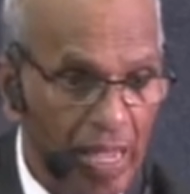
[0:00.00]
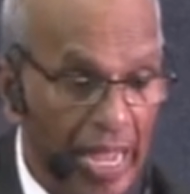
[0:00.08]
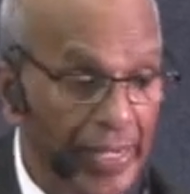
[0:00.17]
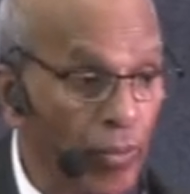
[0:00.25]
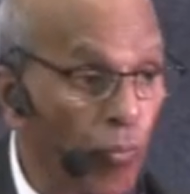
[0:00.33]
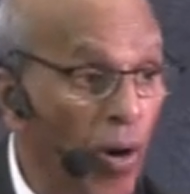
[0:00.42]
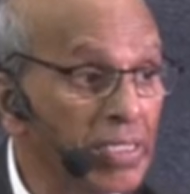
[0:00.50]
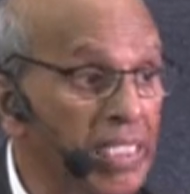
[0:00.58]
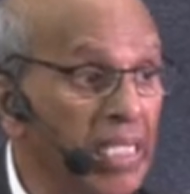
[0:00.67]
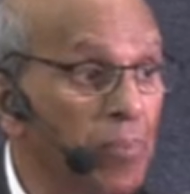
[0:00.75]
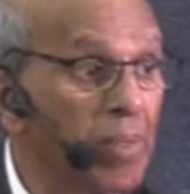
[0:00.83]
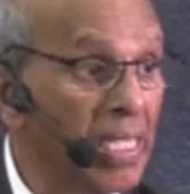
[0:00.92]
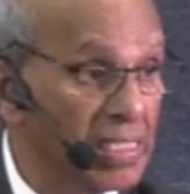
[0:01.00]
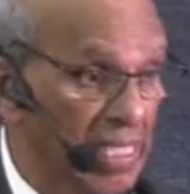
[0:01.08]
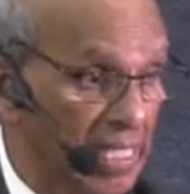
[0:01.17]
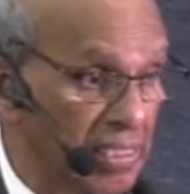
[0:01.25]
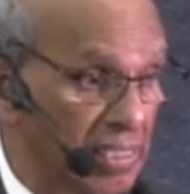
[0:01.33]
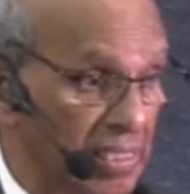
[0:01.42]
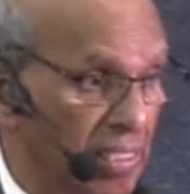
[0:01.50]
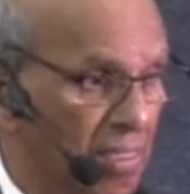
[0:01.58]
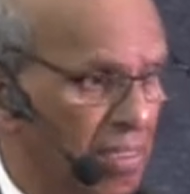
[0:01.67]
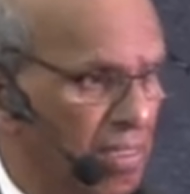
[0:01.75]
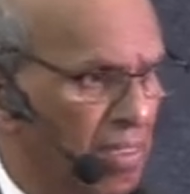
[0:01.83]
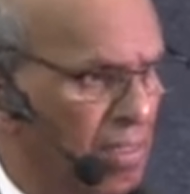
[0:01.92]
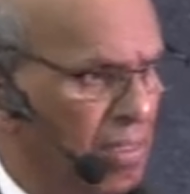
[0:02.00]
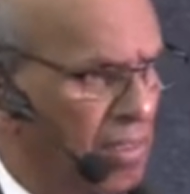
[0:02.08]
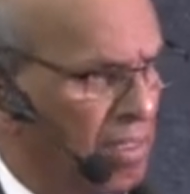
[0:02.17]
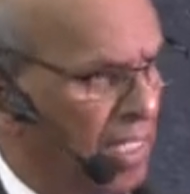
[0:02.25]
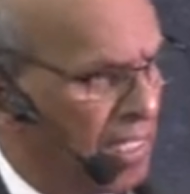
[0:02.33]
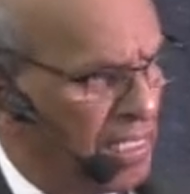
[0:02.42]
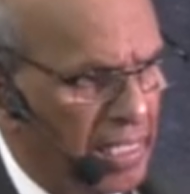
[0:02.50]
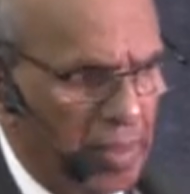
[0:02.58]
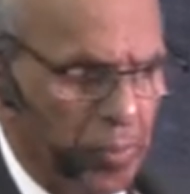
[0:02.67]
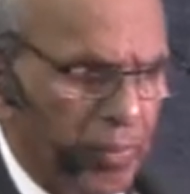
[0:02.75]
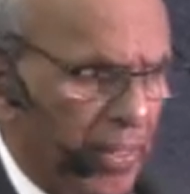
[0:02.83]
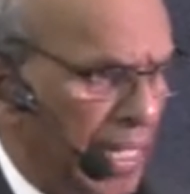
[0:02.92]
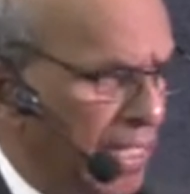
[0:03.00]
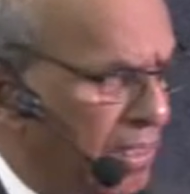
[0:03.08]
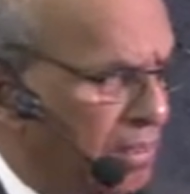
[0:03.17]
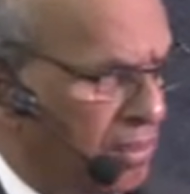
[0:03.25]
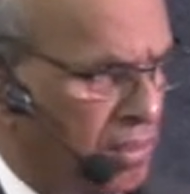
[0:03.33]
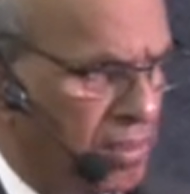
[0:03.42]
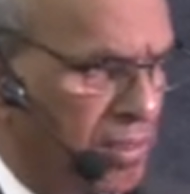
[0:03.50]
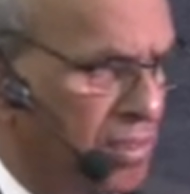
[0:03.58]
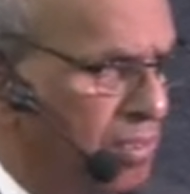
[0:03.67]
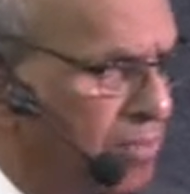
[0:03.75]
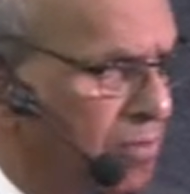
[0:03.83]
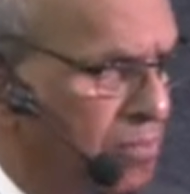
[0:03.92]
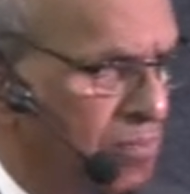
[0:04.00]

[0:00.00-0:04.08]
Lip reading: And what he blesses, then he breaks.